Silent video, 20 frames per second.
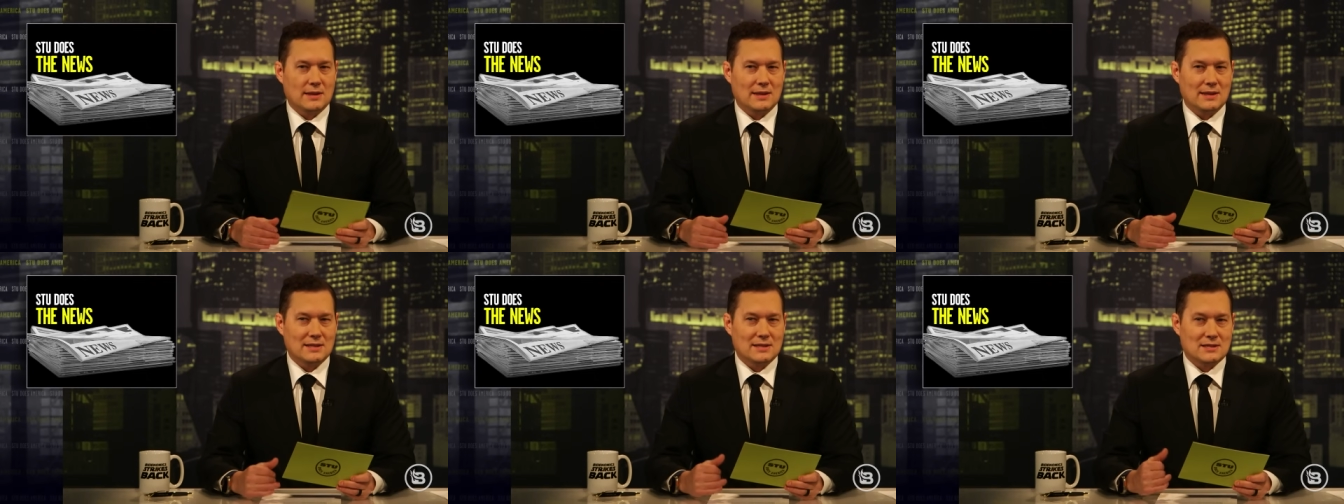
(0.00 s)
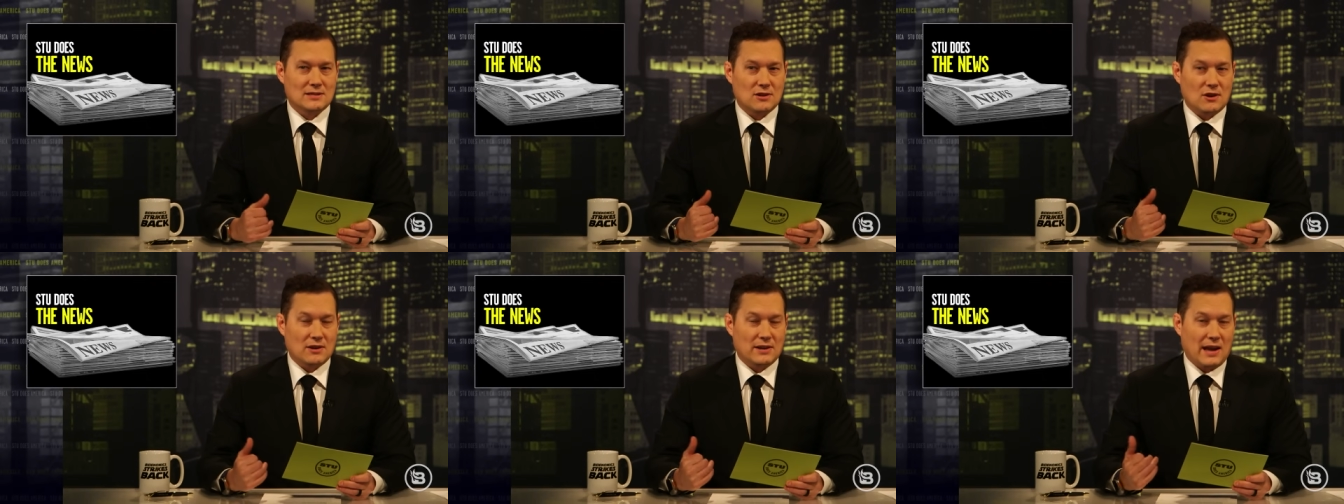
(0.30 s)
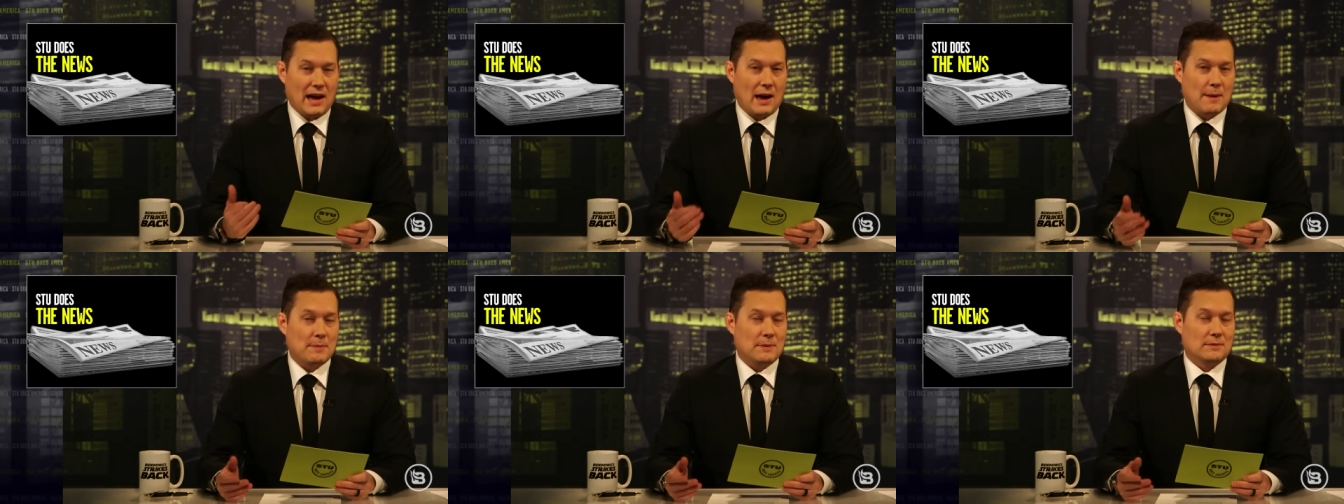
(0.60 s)
and this is starting
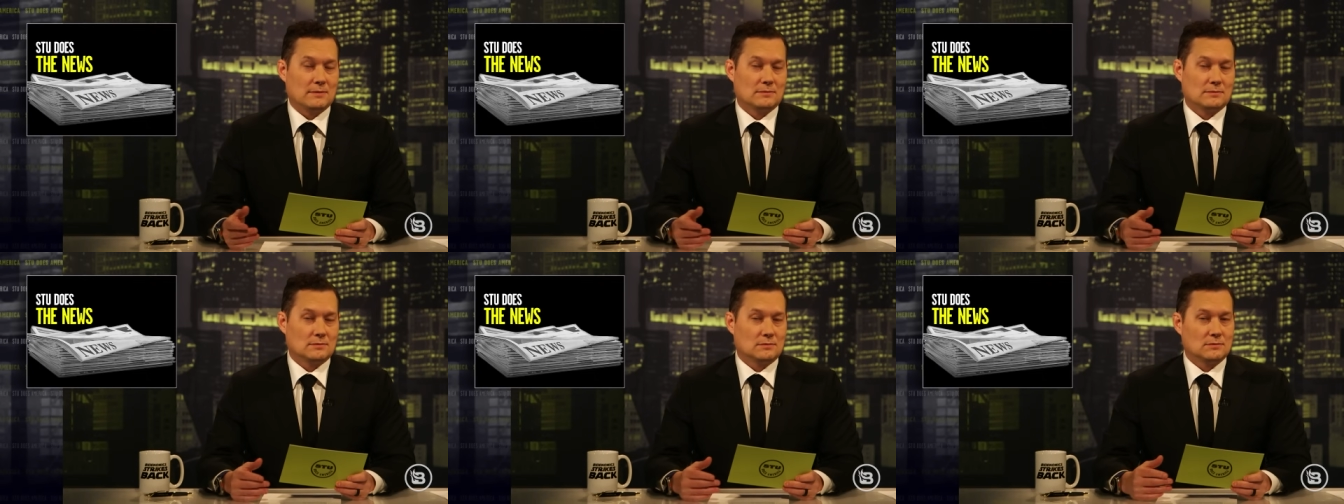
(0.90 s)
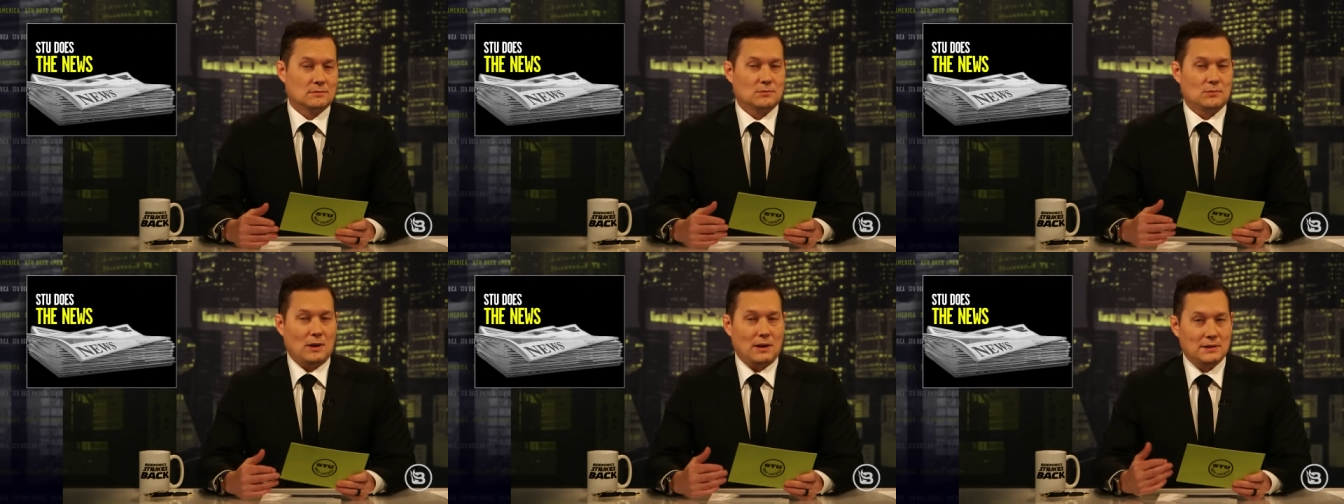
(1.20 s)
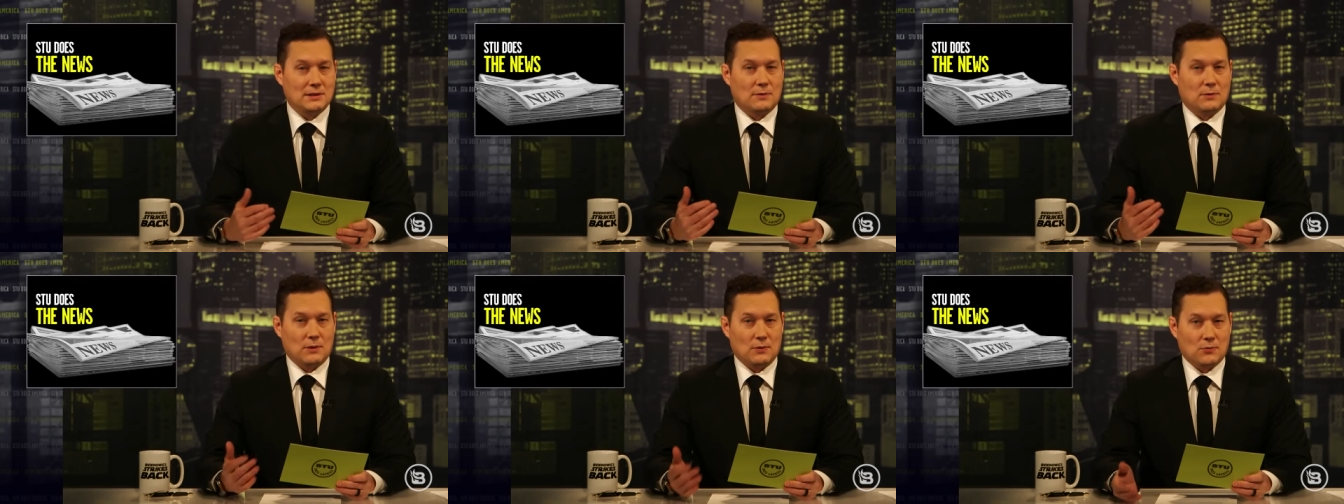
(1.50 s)
to happen
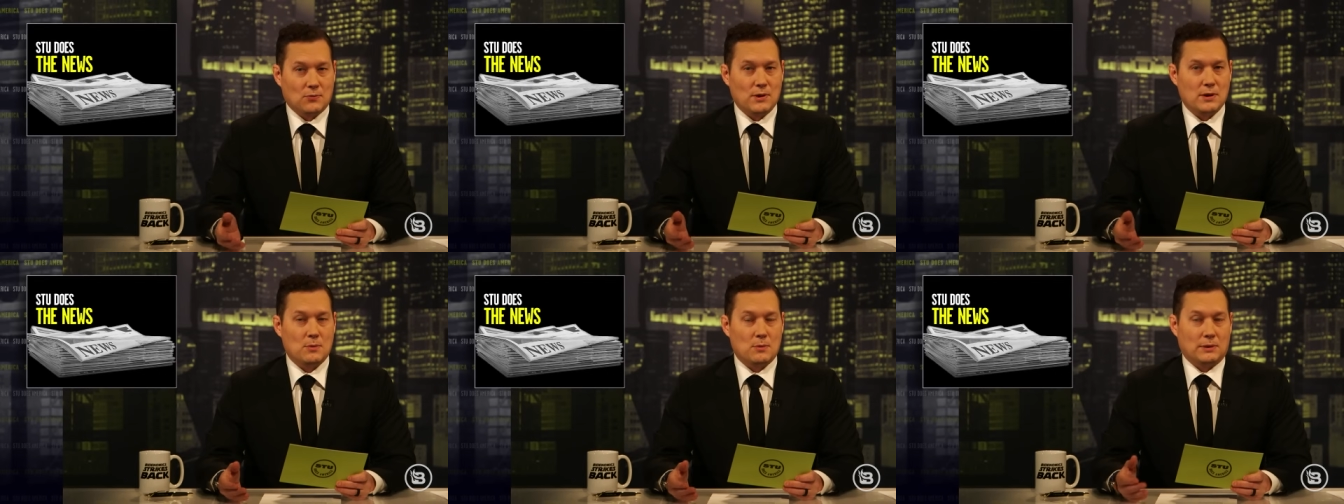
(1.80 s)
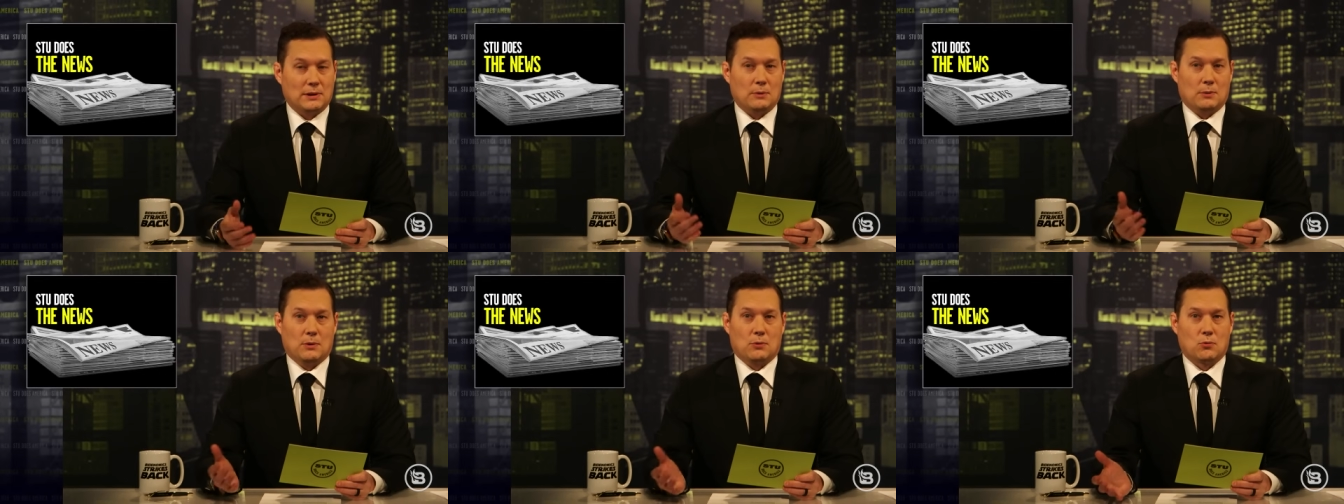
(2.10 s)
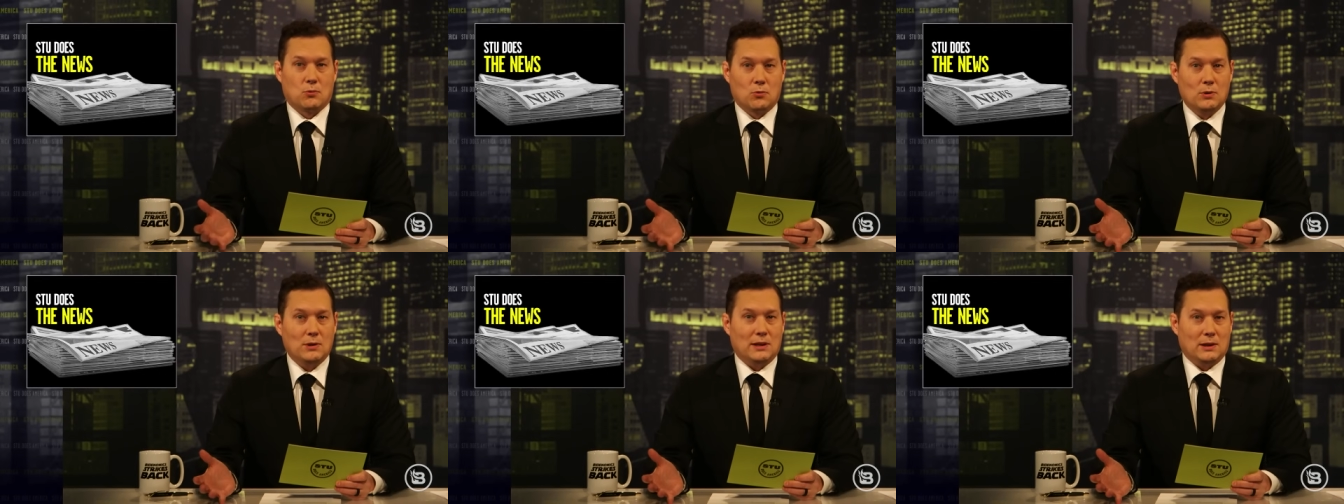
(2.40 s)
relatively frequently
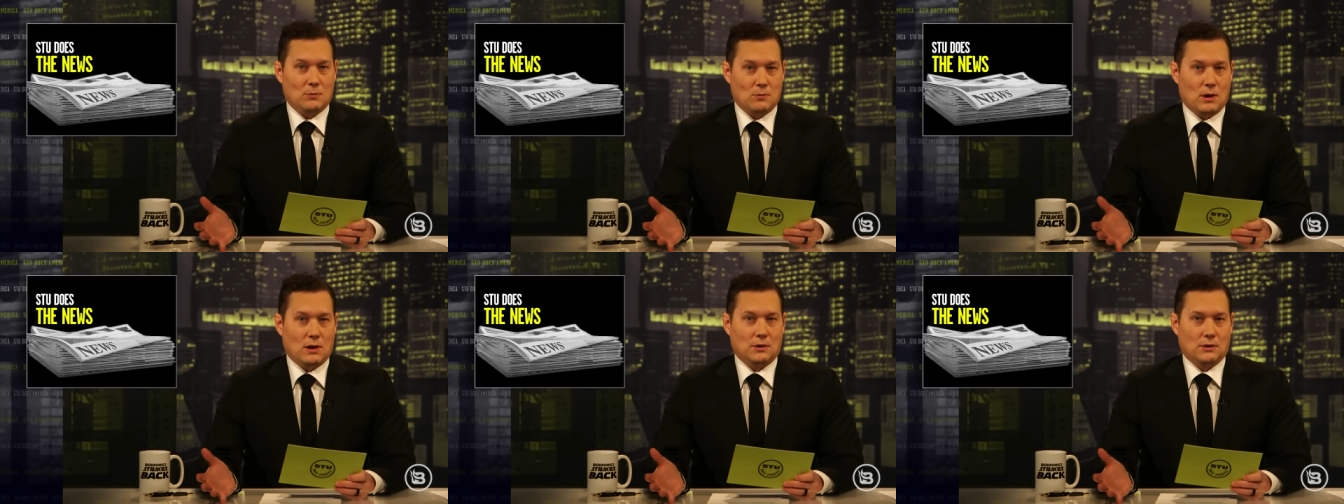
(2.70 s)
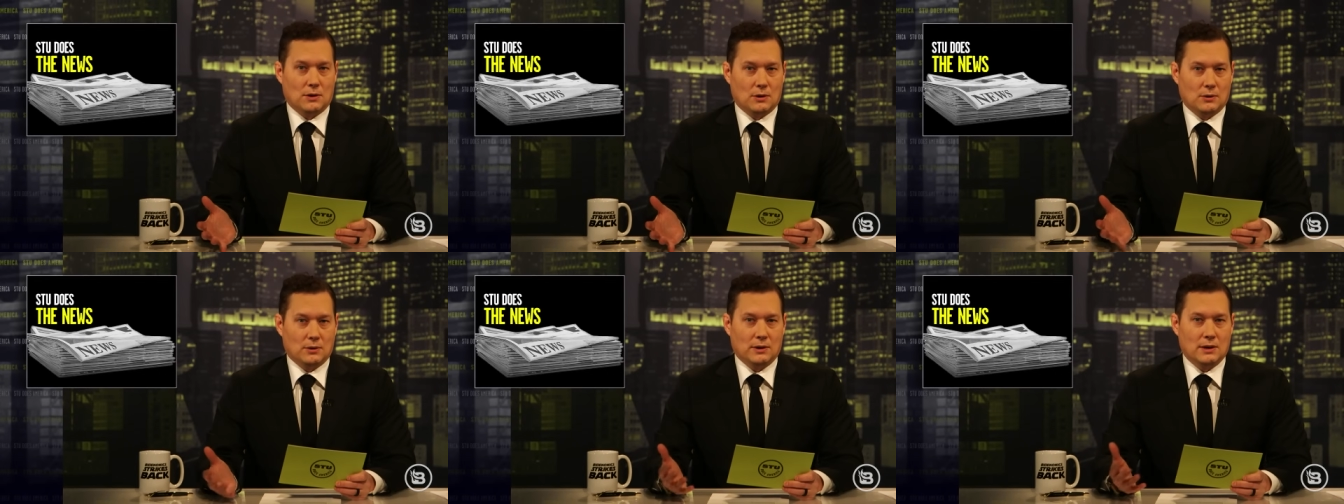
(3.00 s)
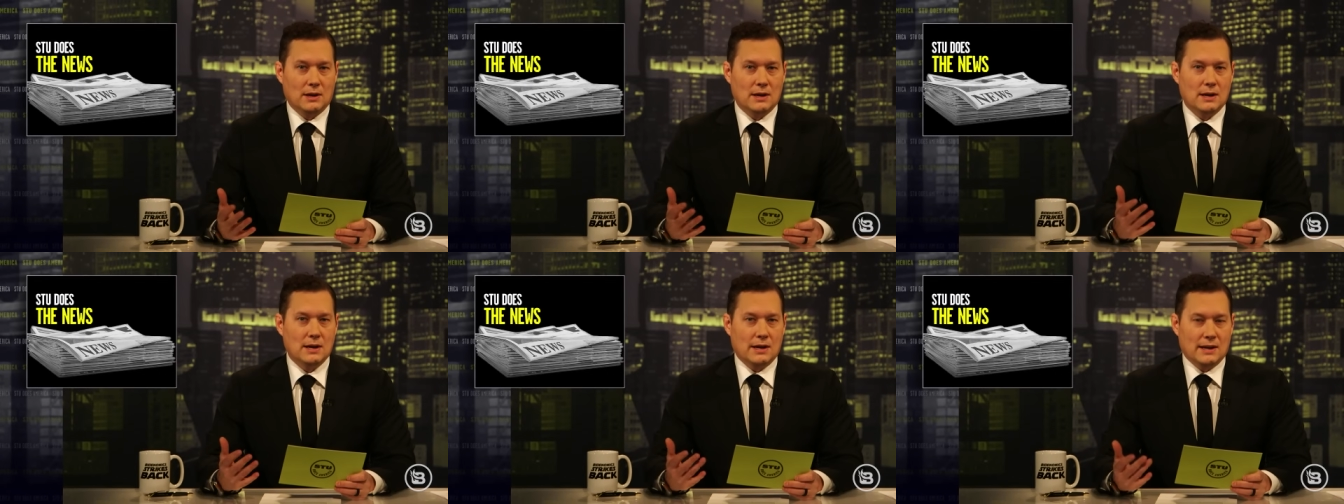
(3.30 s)
with really well-known
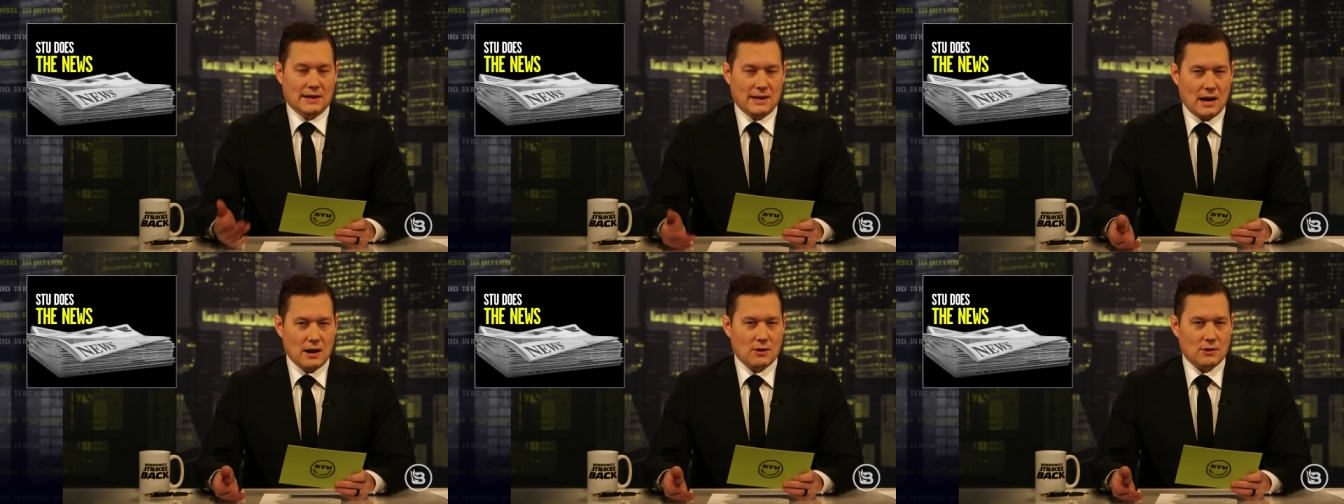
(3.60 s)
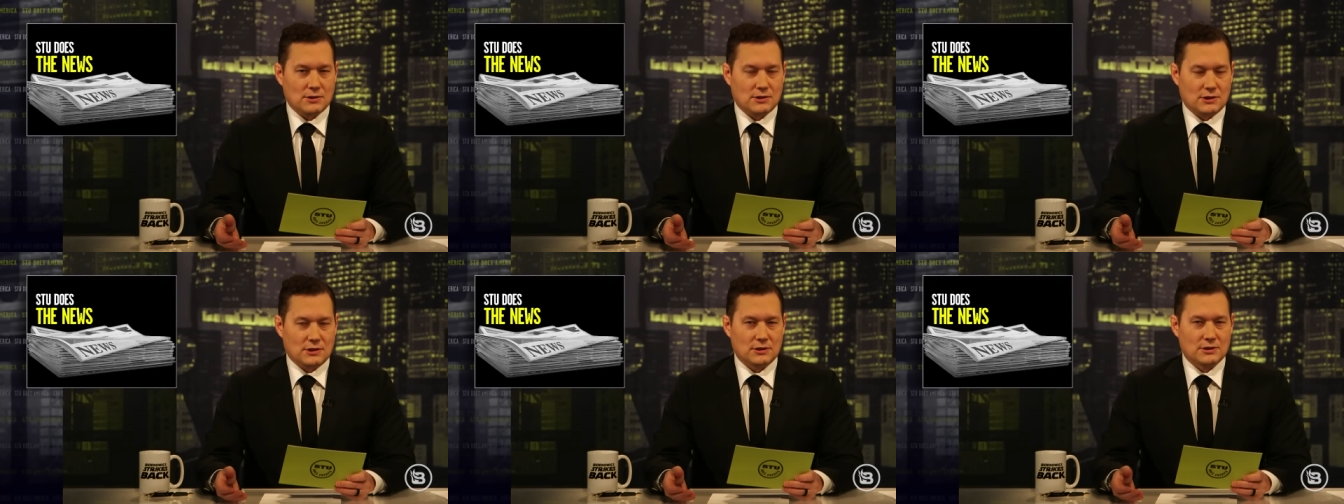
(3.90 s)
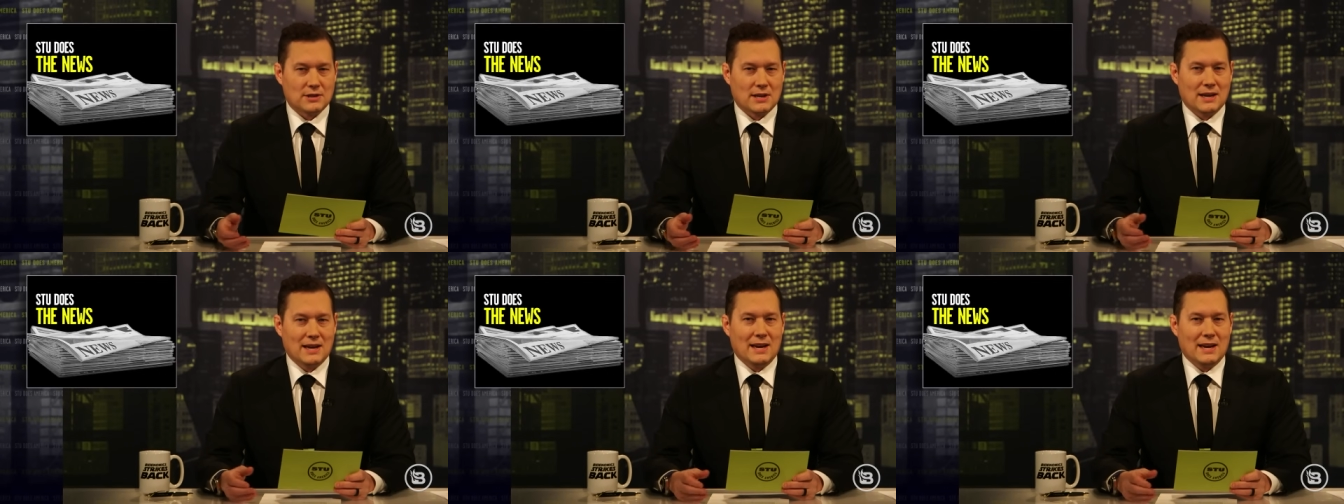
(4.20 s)
characters.